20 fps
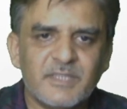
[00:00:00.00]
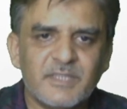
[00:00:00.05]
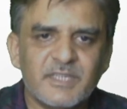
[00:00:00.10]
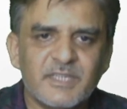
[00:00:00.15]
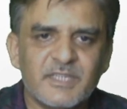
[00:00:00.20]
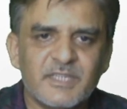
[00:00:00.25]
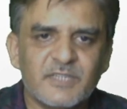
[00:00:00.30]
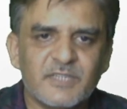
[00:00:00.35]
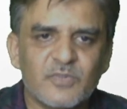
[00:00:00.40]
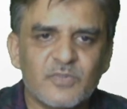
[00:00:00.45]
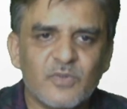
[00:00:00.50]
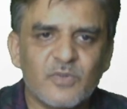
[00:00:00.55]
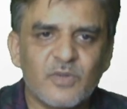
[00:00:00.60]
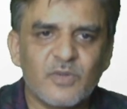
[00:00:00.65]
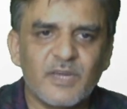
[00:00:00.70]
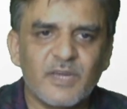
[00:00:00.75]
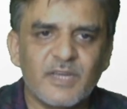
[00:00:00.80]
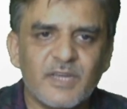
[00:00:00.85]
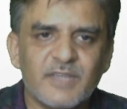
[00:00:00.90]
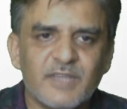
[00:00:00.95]
It is called
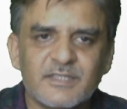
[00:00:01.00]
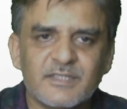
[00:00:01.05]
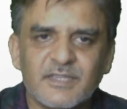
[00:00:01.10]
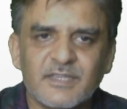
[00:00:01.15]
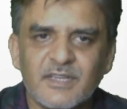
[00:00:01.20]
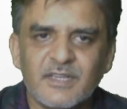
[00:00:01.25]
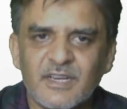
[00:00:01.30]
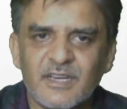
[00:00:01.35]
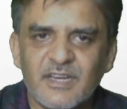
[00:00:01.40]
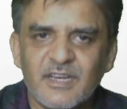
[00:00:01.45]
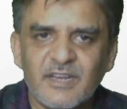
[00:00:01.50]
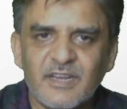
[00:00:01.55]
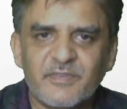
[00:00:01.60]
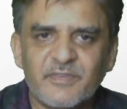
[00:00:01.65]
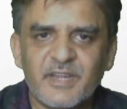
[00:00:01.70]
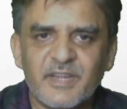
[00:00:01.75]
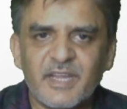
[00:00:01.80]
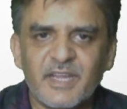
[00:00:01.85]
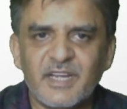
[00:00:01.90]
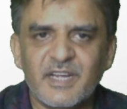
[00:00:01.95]
as
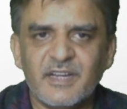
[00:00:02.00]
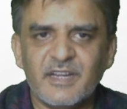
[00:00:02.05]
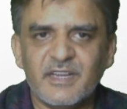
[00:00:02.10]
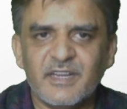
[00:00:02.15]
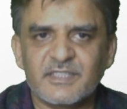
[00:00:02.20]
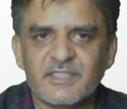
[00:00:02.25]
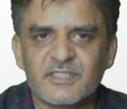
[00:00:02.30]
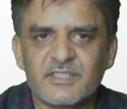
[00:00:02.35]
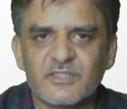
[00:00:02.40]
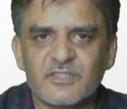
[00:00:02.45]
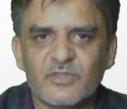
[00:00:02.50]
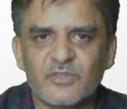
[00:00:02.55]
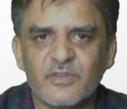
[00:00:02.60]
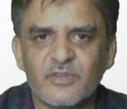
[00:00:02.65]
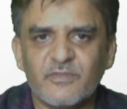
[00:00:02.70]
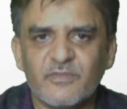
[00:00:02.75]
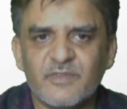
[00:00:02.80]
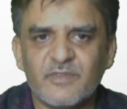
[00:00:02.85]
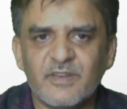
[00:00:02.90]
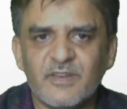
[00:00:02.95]
lifting index. So if
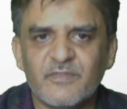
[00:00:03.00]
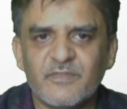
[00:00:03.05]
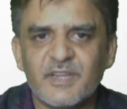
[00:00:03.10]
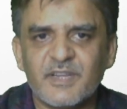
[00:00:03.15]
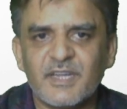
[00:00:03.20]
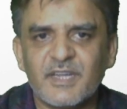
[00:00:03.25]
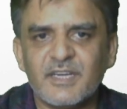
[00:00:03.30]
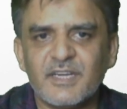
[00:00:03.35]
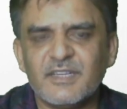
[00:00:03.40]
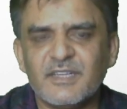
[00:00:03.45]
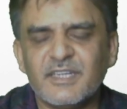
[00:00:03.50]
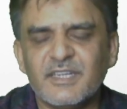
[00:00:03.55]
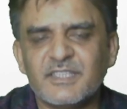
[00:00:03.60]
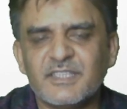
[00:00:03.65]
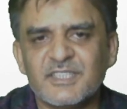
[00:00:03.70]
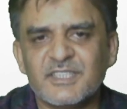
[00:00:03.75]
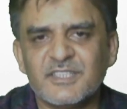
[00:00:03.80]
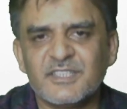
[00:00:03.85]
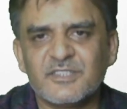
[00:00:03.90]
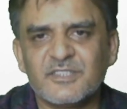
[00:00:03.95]
lifting
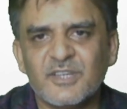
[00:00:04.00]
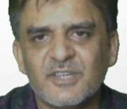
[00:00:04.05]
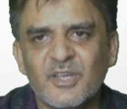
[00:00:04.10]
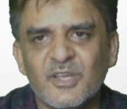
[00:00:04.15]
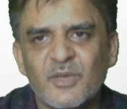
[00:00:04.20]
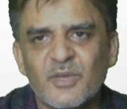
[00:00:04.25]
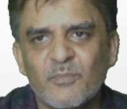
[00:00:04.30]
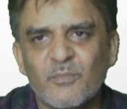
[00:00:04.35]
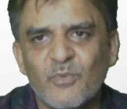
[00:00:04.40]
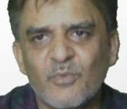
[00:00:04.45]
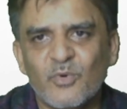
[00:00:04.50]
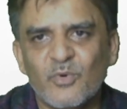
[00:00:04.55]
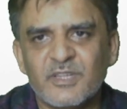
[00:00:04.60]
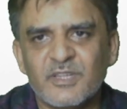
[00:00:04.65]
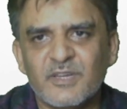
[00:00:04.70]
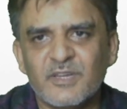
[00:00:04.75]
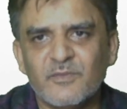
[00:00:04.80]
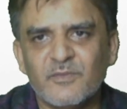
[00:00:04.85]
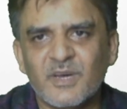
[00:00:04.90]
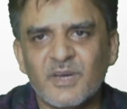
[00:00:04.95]
index is more
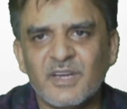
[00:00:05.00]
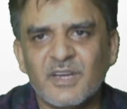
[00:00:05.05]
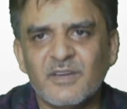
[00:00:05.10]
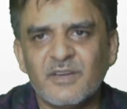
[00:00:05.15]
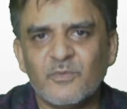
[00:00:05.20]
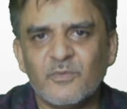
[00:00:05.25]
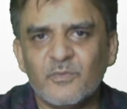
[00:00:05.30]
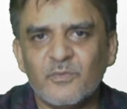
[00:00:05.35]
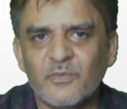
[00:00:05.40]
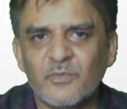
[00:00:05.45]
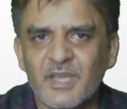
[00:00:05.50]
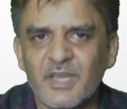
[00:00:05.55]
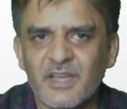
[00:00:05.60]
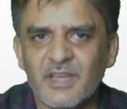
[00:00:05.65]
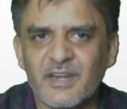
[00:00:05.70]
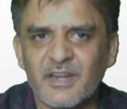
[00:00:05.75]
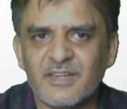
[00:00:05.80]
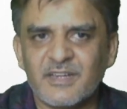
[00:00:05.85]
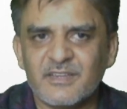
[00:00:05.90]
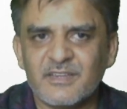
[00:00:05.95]
than 1, we are
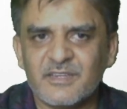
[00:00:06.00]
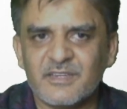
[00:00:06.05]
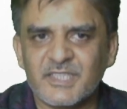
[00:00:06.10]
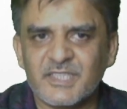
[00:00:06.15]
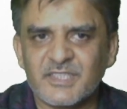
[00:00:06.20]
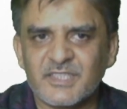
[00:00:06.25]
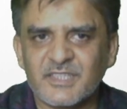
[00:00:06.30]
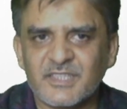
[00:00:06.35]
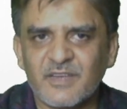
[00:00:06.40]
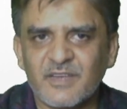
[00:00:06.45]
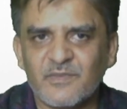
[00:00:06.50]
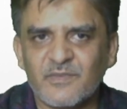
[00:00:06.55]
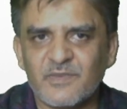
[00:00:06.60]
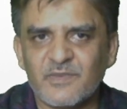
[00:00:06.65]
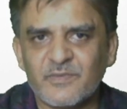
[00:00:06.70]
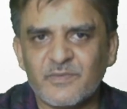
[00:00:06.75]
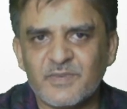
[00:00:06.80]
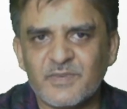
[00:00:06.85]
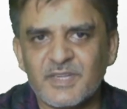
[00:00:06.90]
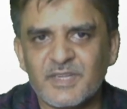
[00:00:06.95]
at a risk. If
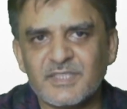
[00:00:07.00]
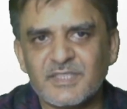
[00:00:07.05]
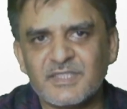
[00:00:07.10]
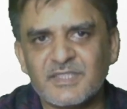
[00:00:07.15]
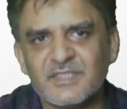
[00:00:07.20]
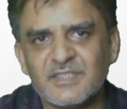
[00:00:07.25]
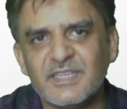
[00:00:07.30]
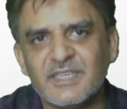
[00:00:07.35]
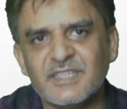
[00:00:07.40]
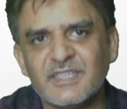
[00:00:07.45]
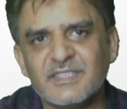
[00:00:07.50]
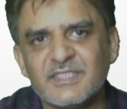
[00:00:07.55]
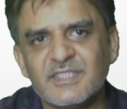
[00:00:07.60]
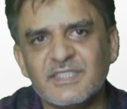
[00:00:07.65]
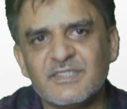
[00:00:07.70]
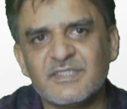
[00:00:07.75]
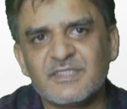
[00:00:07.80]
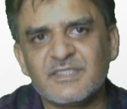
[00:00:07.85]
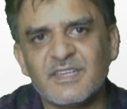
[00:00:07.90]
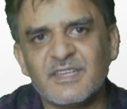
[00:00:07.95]
lifting index
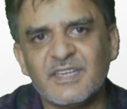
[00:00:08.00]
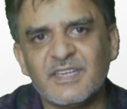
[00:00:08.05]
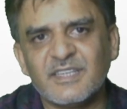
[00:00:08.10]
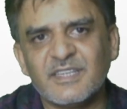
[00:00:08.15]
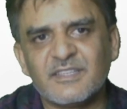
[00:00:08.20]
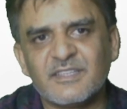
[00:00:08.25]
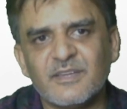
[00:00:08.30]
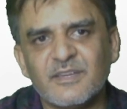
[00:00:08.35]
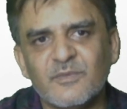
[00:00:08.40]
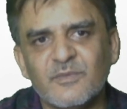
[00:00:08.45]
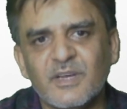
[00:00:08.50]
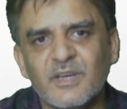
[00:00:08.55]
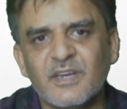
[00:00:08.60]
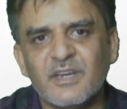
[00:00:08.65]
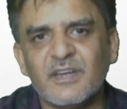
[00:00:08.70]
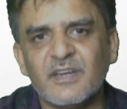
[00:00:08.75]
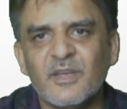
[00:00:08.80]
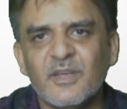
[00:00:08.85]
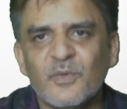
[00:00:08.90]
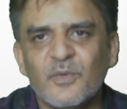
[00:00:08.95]
is less than
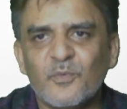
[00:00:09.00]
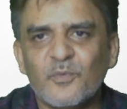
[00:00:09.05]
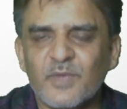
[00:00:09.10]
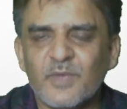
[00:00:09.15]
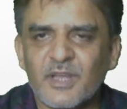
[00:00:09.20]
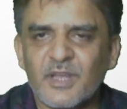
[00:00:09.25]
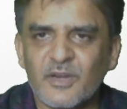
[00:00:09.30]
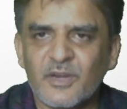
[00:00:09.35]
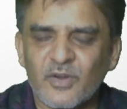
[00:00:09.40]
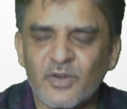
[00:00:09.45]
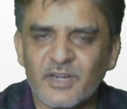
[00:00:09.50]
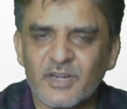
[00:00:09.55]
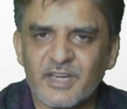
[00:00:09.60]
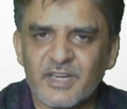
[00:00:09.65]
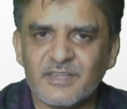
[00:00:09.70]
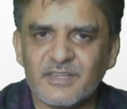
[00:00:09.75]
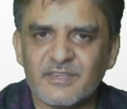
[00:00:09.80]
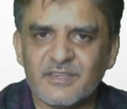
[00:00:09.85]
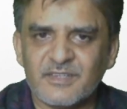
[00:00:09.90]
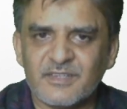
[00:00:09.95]
1, we are not
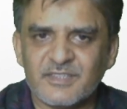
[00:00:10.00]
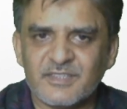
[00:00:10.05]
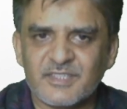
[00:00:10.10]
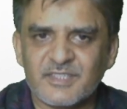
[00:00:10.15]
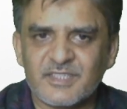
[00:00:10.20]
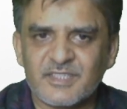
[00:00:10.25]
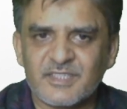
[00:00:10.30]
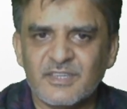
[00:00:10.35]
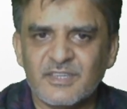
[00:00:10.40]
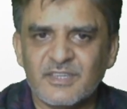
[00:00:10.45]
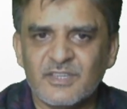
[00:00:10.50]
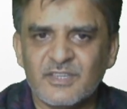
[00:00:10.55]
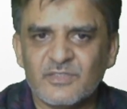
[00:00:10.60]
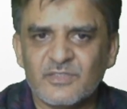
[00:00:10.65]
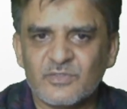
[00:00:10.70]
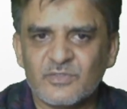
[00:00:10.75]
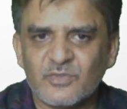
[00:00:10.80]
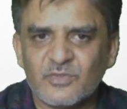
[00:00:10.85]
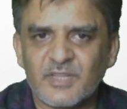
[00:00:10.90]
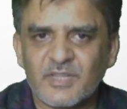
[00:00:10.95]
at a risk.
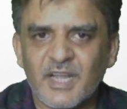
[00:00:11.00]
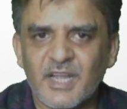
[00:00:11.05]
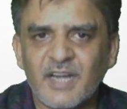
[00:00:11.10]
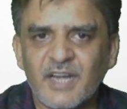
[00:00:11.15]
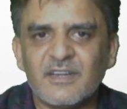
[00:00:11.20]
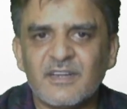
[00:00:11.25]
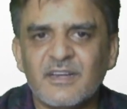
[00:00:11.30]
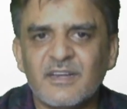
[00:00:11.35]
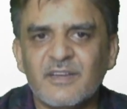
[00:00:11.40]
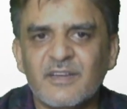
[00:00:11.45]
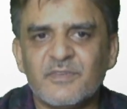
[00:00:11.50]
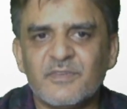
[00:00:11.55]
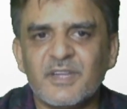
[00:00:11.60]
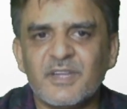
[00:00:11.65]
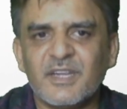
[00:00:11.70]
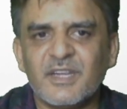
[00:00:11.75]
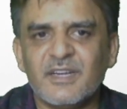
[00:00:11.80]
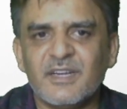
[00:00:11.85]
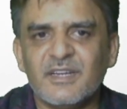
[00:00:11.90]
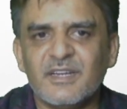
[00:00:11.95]
So that
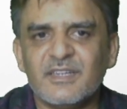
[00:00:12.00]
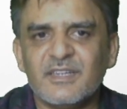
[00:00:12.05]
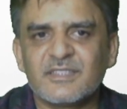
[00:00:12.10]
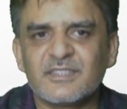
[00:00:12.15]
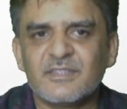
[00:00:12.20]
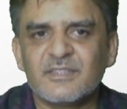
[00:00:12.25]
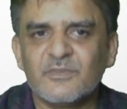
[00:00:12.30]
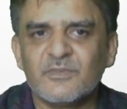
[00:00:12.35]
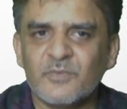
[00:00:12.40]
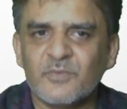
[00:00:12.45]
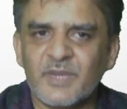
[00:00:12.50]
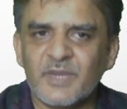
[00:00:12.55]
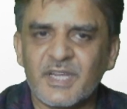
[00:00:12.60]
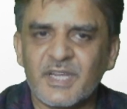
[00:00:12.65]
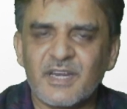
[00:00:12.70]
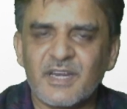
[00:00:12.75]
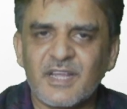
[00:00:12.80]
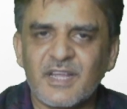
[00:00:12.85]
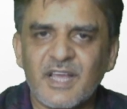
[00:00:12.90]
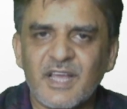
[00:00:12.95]
lifting index we
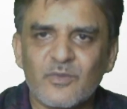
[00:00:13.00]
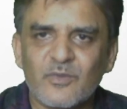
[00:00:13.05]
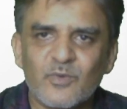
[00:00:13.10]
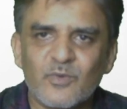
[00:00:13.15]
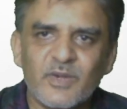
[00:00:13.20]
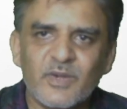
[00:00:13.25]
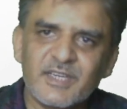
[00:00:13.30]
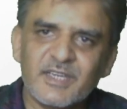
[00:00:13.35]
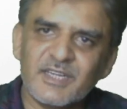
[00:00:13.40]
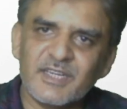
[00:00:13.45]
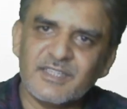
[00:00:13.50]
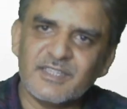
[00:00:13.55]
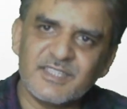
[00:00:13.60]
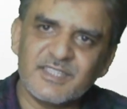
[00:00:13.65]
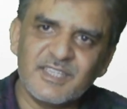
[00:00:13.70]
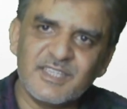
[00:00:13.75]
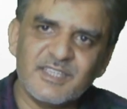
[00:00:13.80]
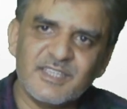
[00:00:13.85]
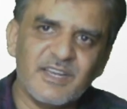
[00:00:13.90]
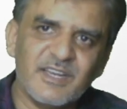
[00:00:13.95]
can calculate and
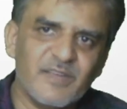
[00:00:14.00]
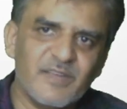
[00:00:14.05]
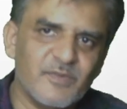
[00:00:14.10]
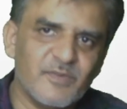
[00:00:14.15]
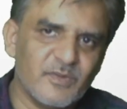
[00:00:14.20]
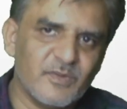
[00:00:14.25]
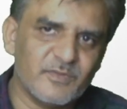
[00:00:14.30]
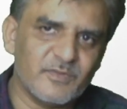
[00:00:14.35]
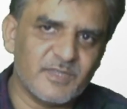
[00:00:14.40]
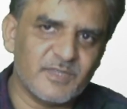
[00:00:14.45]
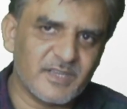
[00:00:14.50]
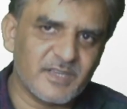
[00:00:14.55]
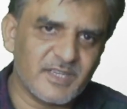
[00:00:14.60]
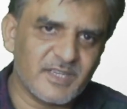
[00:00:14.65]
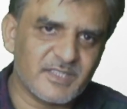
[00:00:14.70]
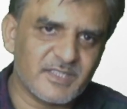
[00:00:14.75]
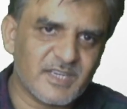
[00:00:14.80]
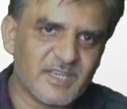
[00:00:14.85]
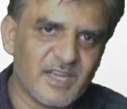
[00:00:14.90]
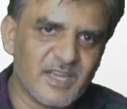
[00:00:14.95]
see the level of the
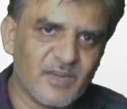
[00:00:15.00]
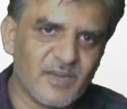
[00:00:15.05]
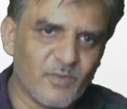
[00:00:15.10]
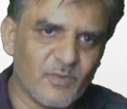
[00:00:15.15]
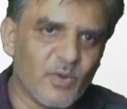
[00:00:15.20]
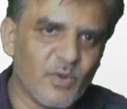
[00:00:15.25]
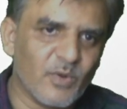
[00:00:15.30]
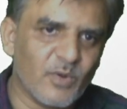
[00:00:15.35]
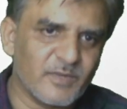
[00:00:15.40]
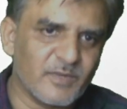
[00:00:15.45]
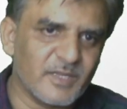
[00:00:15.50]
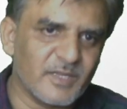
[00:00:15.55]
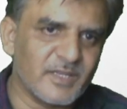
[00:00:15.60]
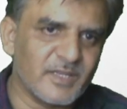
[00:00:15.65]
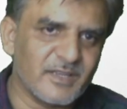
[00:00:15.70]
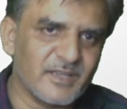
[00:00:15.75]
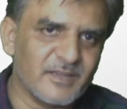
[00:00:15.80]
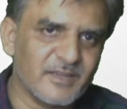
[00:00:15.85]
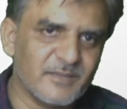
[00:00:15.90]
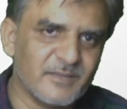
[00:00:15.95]
risk involved in here.